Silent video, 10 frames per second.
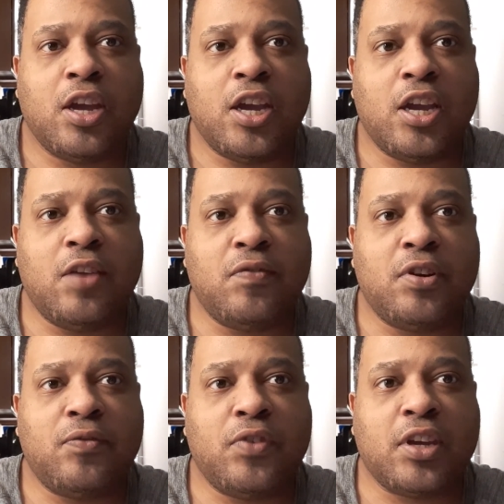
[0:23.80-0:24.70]
even
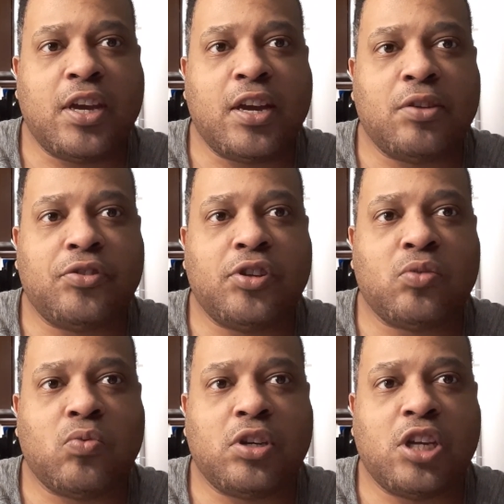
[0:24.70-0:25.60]
if it counts as
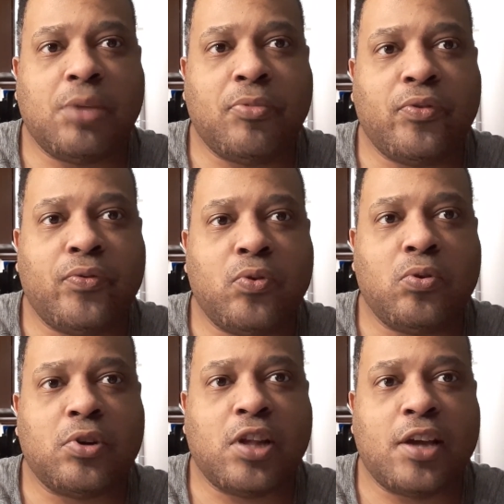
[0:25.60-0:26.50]
one type of
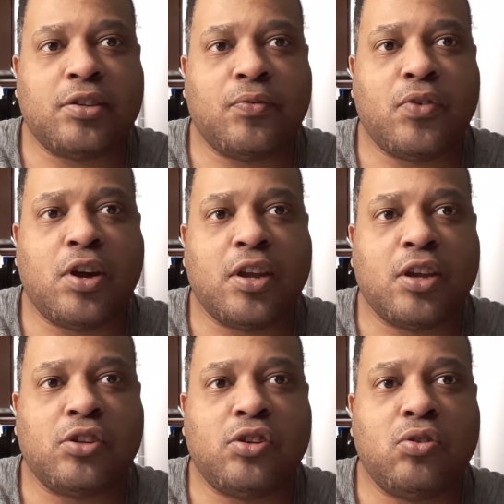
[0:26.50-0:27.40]
food classifying
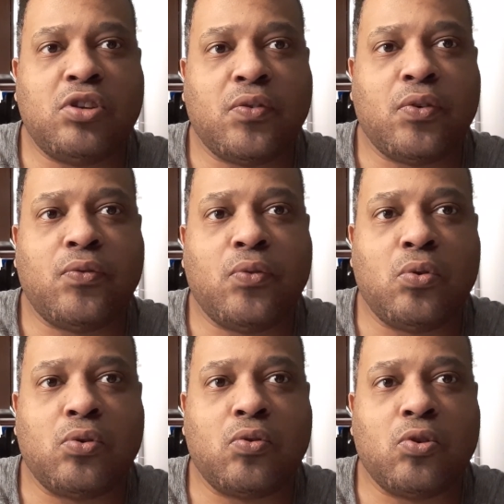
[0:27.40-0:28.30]
as two different
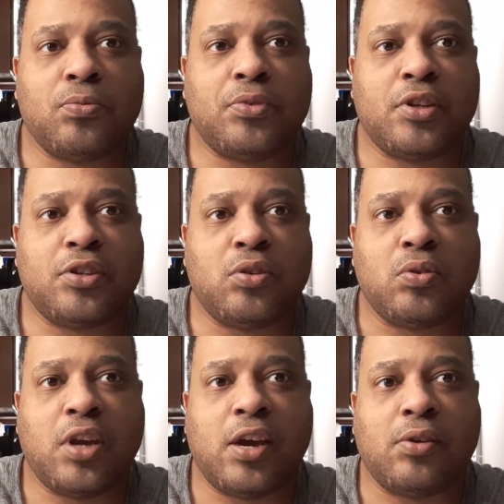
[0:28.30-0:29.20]
food groups, that still
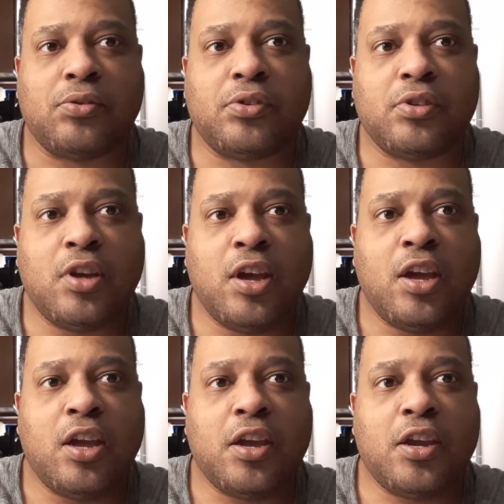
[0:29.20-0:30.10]
counts.
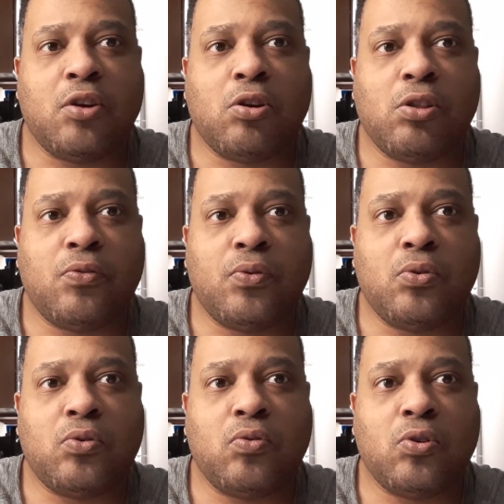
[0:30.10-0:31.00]
Eat all the
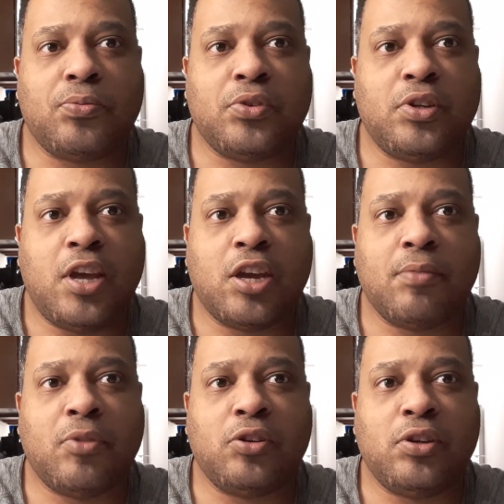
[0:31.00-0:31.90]
food groups and take a
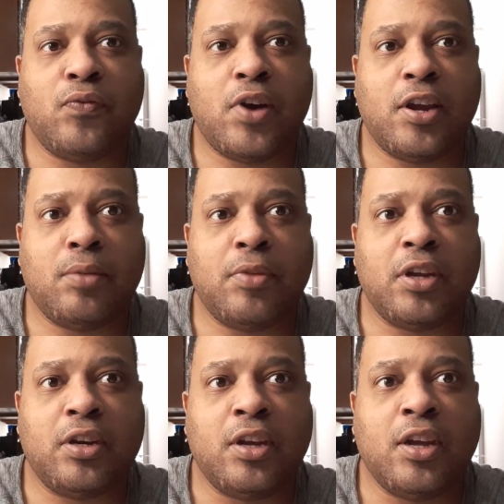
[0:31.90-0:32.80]

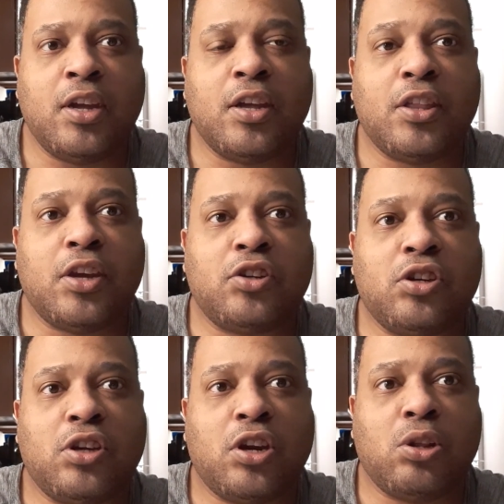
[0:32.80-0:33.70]
multivitamin that you're
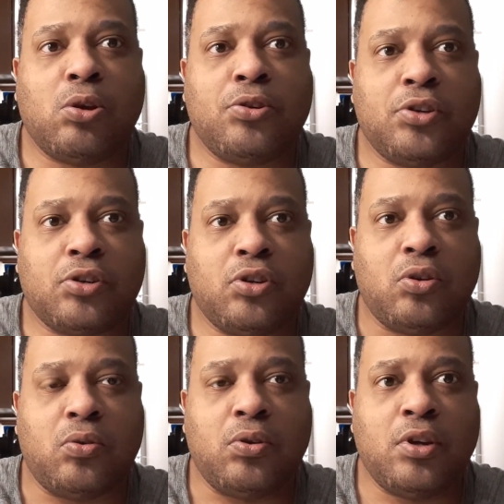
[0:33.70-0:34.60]
not allergic
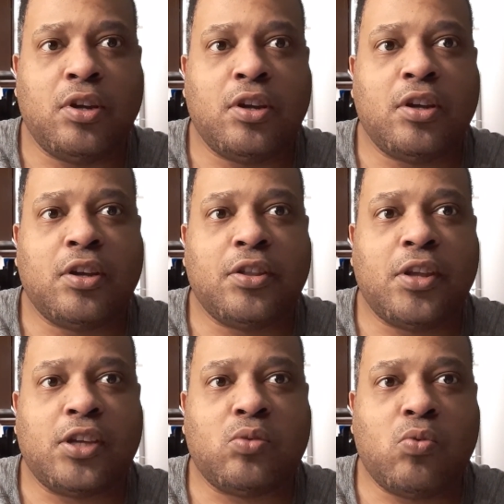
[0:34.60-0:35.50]
to.
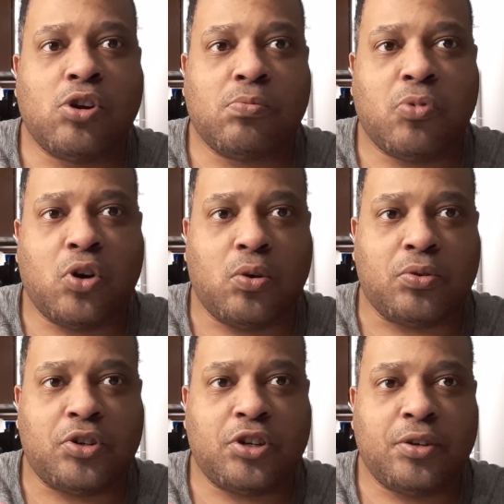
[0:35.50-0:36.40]
That's one
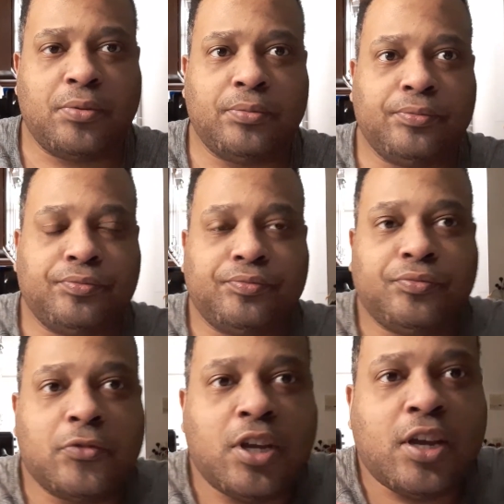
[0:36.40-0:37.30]
approach.
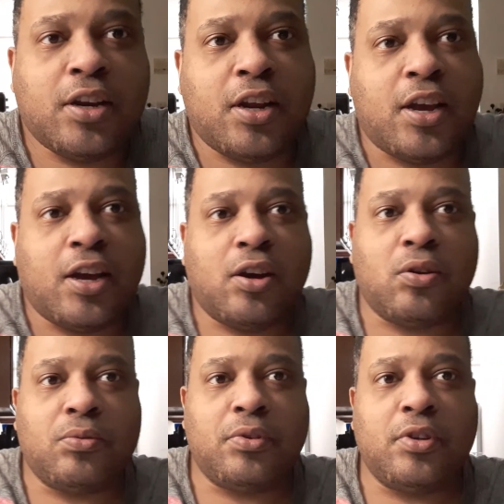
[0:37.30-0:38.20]
Now,